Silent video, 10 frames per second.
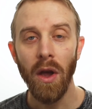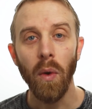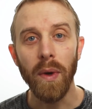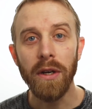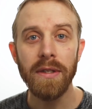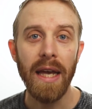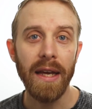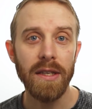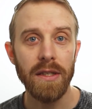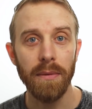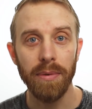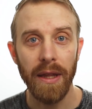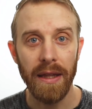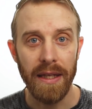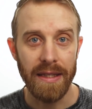When your deck is
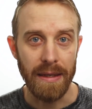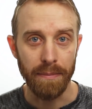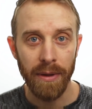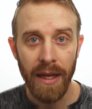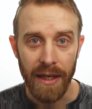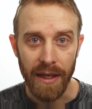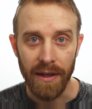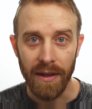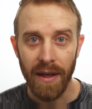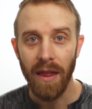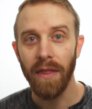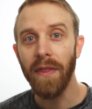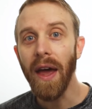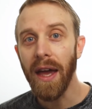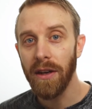completely depleted,
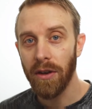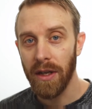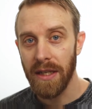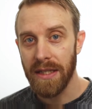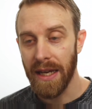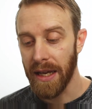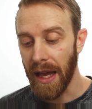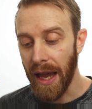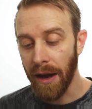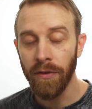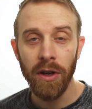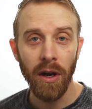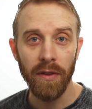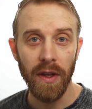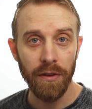then you're going to take every
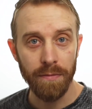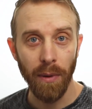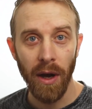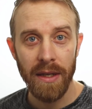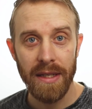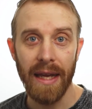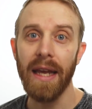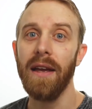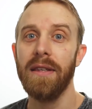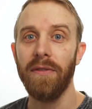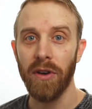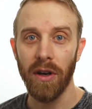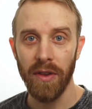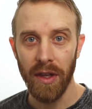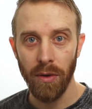card that you've bought and every
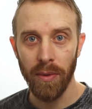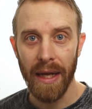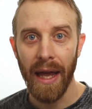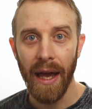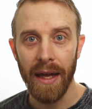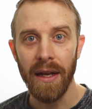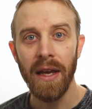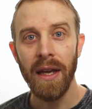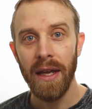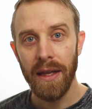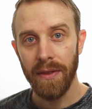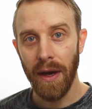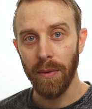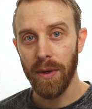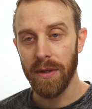card that you already had
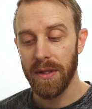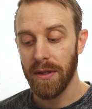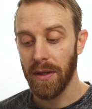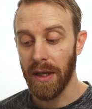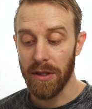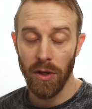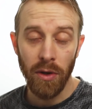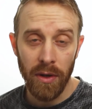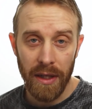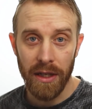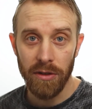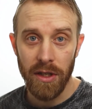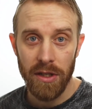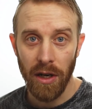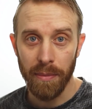that's currently in your
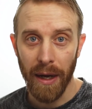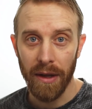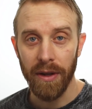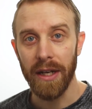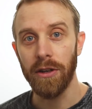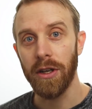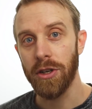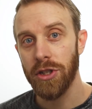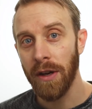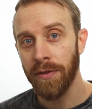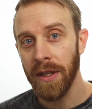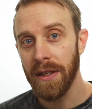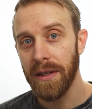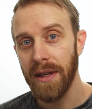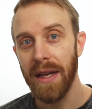discard pile, and you're going to shuffle it